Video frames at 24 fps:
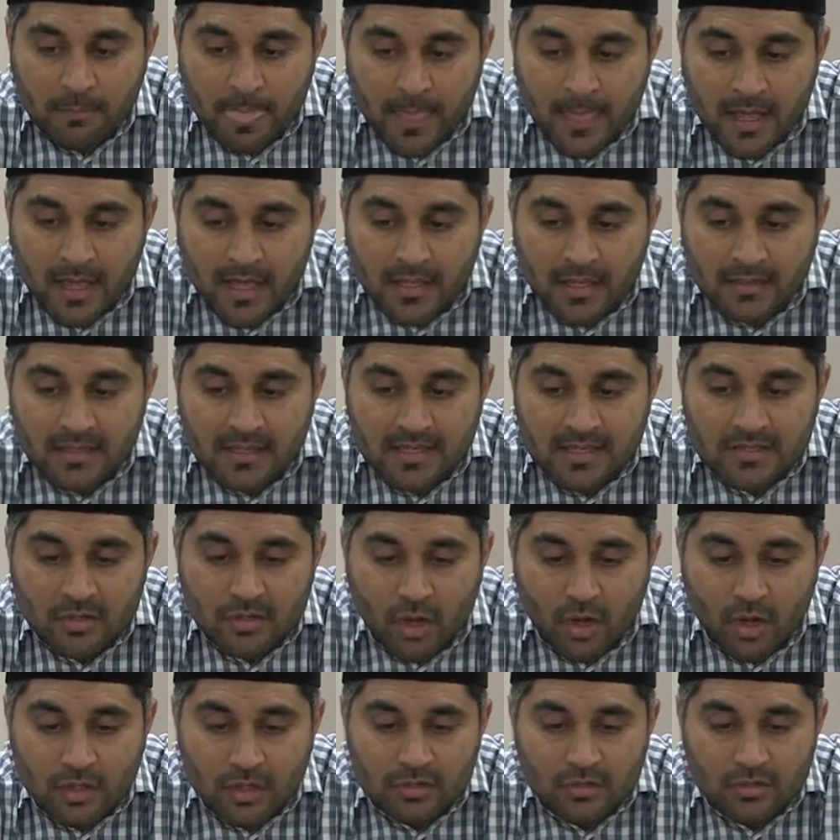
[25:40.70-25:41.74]
This
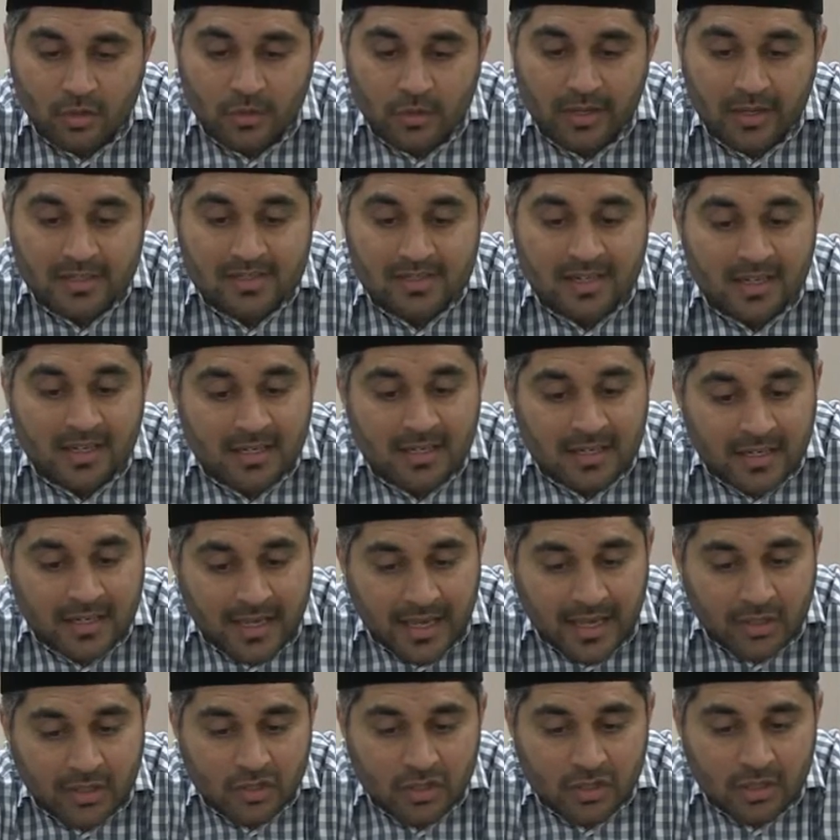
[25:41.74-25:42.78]
also is an
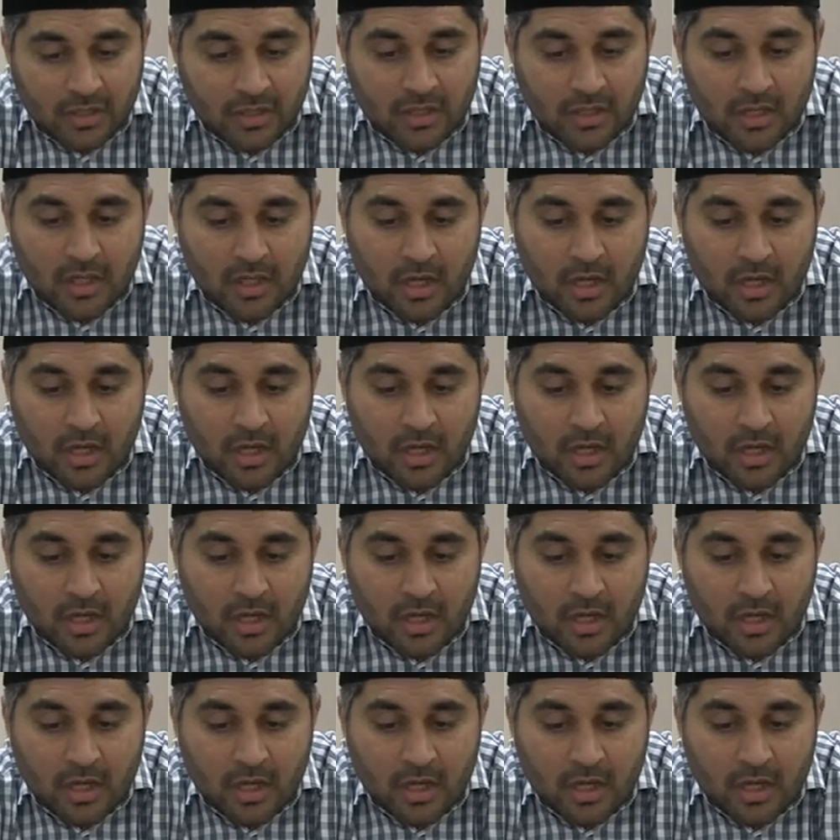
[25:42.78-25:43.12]
indication